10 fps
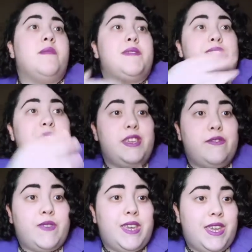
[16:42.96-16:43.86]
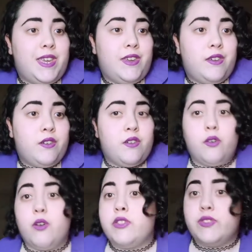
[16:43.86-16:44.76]
TV
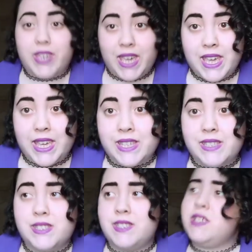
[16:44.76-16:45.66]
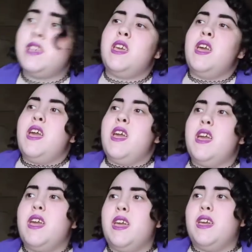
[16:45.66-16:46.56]
or other kids,
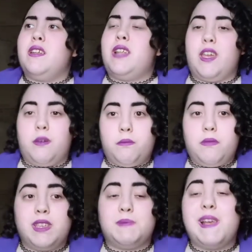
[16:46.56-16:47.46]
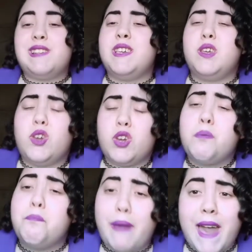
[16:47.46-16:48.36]
and like especially
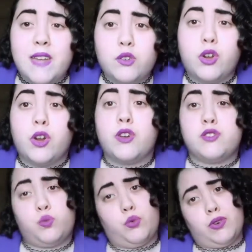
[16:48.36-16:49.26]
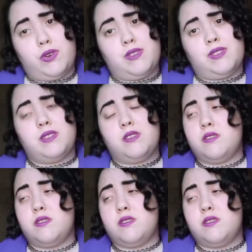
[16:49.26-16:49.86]
bad curse words.